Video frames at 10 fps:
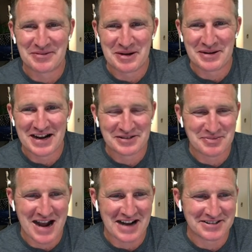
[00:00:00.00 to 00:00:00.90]
Maybe have
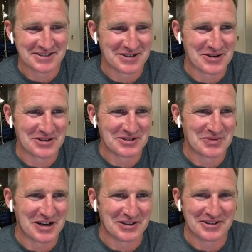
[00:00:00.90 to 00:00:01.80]
some acetone as
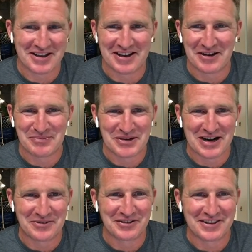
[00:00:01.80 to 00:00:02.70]
well to help you
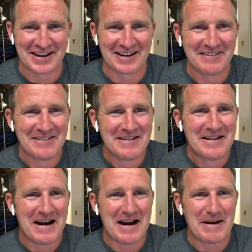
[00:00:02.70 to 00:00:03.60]
out with that.
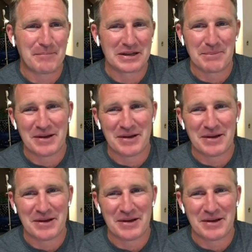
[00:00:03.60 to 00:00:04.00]
Um, but the